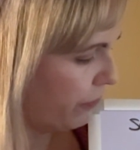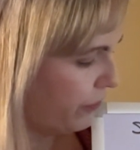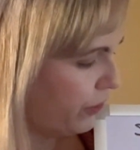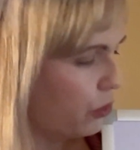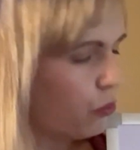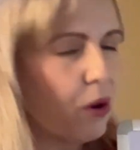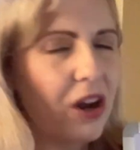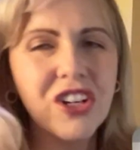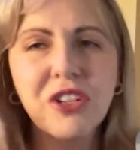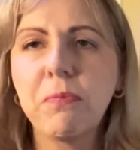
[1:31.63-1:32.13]
If
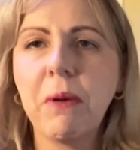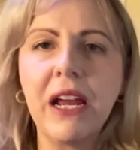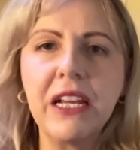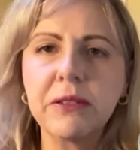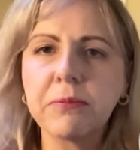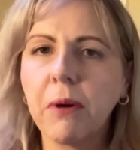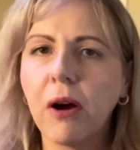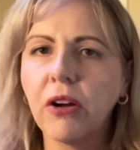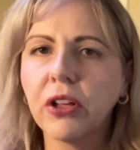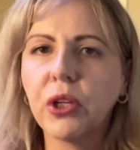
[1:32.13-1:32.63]
you watch
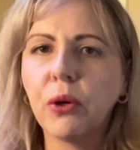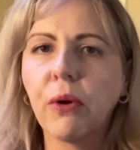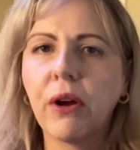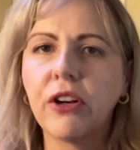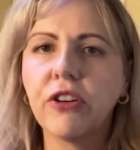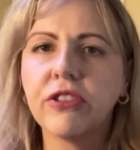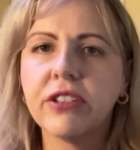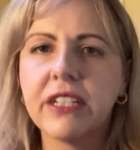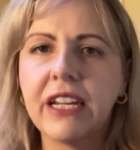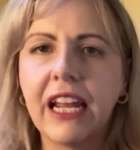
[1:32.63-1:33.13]
baseball, you
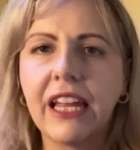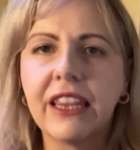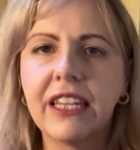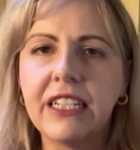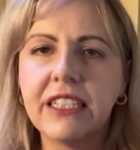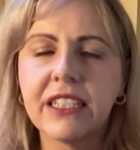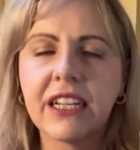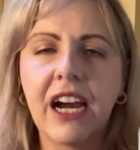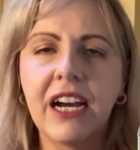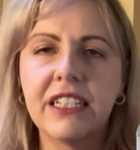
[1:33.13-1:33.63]
understand
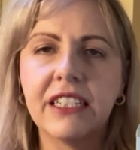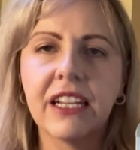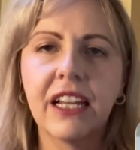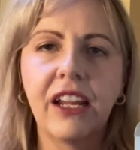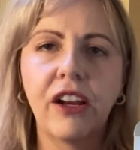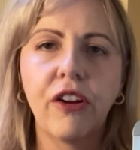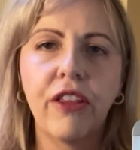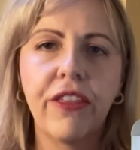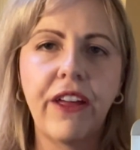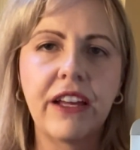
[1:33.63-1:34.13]
these kinds of
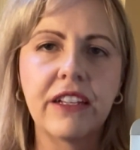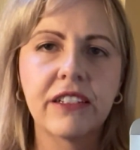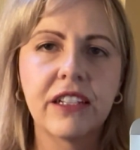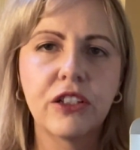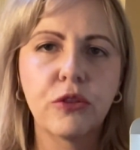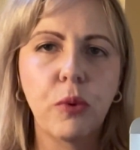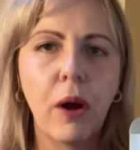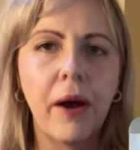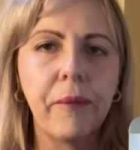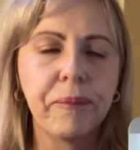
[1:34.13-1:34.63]
little things
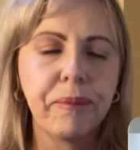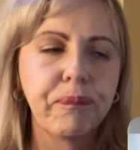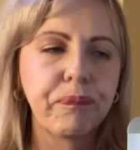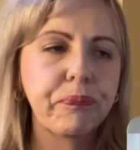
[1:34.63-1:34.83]
as well.